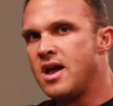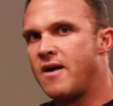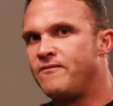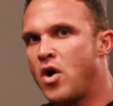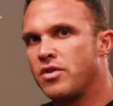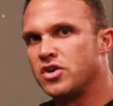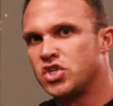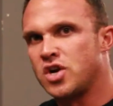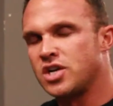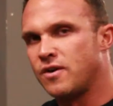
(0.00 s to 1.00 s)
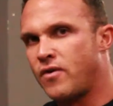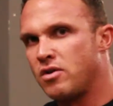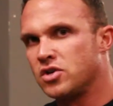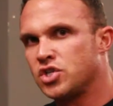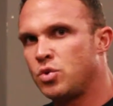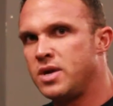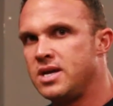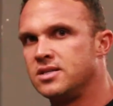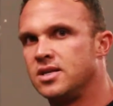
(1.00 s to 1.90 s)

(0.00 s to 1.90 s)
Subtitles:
a farther stretch, a farther squeeze,